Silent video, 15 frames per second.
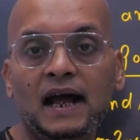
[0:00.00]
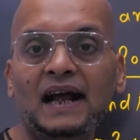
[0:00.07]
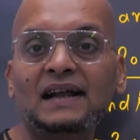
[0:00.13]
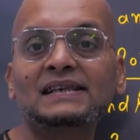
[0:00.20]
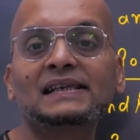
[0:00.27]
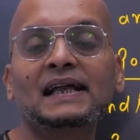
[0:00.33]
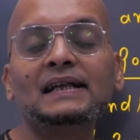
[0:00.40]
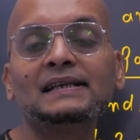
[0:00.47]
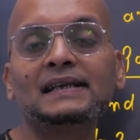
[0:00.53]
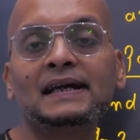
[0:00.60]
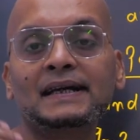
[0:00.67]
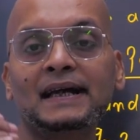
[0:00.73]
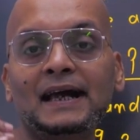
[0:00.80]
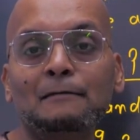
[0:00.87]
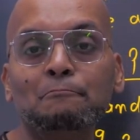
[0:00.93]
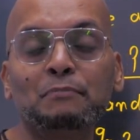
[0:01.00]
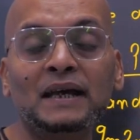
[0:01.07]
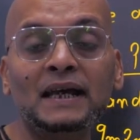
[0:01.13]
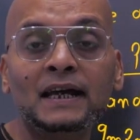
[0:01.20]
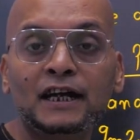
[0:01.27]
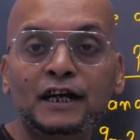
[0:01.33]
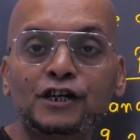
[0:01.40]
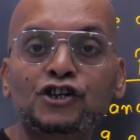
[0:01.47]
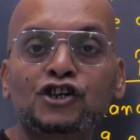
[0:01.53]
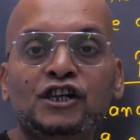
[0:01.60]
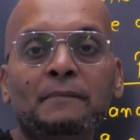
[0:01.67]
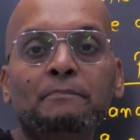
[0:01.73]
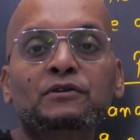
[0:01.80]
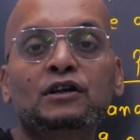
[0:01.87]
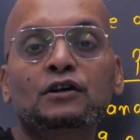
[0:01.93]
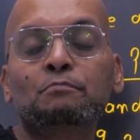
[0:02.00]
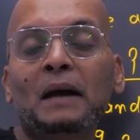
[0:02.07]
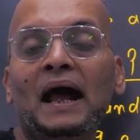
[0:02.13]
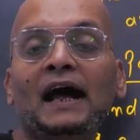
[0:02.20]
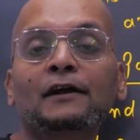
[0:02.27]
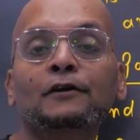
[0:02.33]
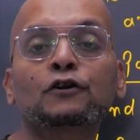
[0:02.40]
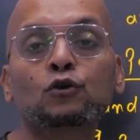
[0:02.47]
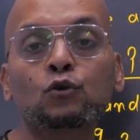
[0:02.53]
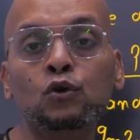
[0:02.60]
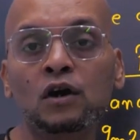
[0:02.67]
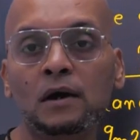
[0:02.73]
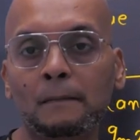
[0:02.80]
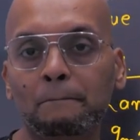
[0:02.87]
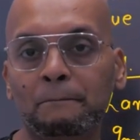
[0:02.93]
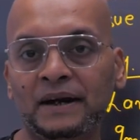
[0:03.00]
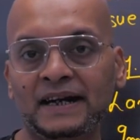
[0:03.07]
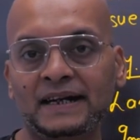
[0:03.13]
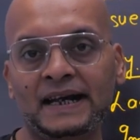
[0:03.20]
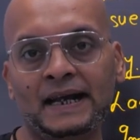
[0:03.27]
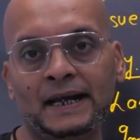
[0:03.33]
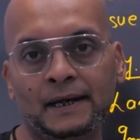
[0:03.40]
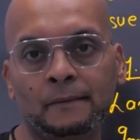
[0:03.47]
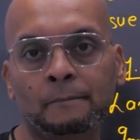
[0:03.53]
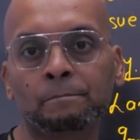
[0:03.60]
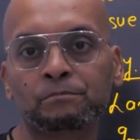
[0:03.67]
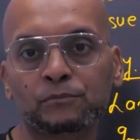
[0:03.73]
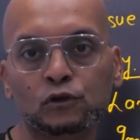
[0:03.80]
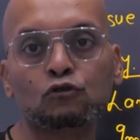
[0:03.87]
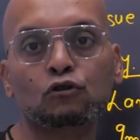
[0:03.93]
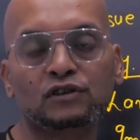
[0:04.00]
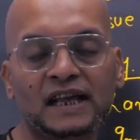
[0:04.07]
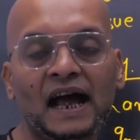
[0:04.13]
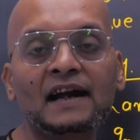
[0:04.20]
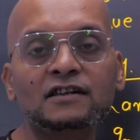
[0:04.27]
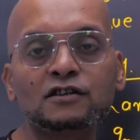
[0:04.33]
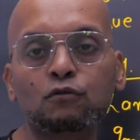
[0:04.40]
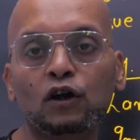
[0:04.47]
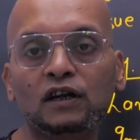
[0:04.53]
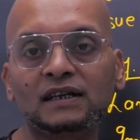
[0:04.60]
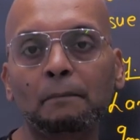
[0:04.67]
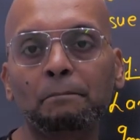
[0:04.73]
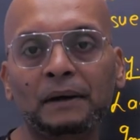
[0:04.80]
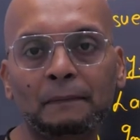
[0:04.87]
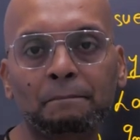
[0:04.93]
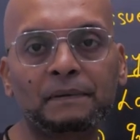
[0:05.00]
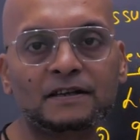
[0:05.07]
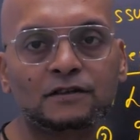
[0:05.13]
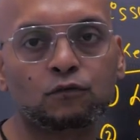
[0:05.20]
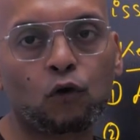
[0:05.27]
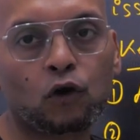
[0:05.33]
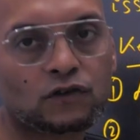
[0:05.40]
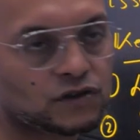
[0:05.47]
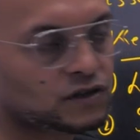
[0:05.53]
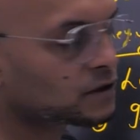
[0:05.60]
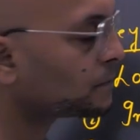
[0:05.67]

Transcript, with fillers: and then they can be shipped back to Britain. So that's what the purpose was.